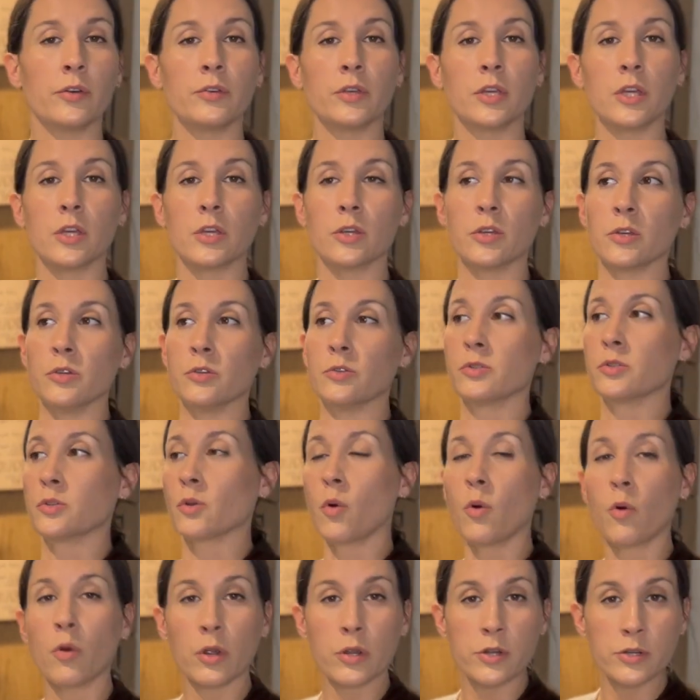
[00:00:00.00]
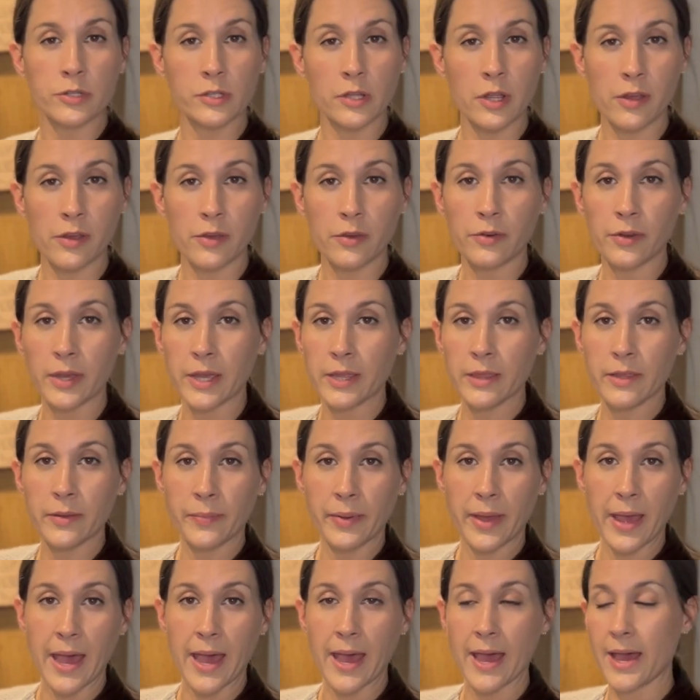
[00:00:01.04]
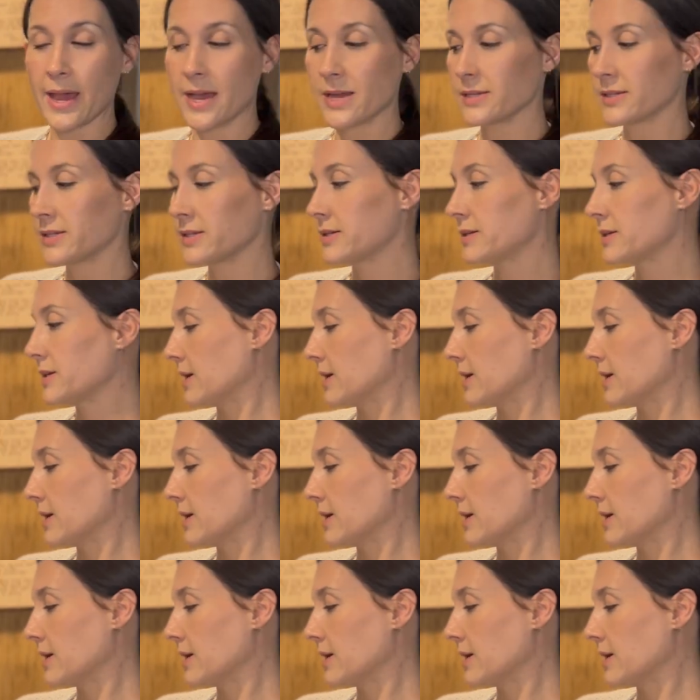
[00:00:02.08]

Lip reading: used orzo in the past.